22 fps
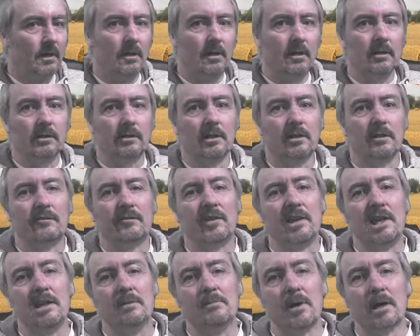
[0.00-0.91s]
So the
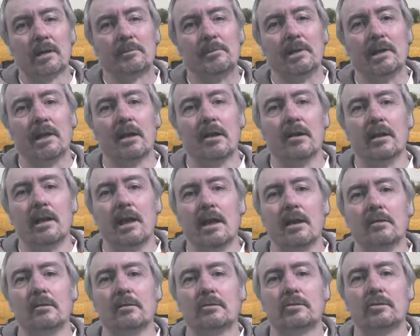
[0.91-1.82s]
feed must be going
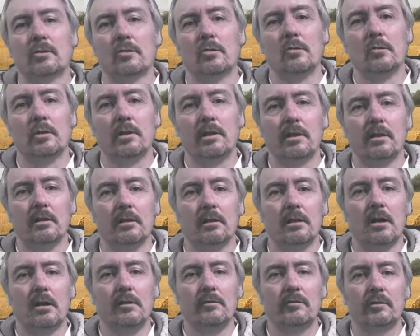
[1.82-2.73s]
out. Surely the
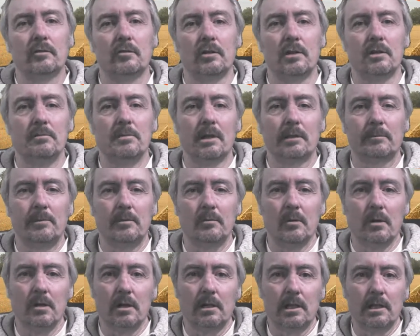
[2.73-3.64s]
live stream must be
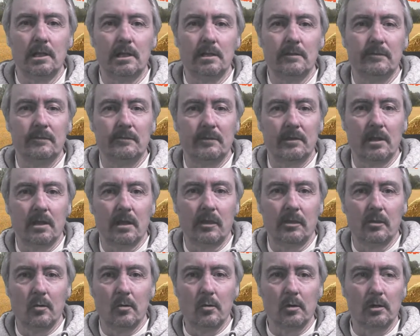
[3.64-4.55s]
working if
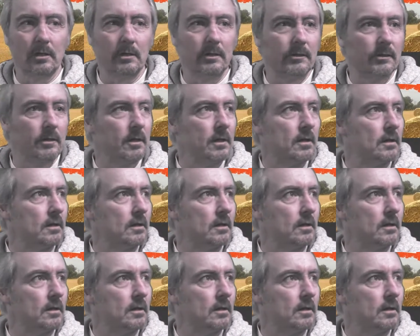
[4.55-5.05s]
Thor can see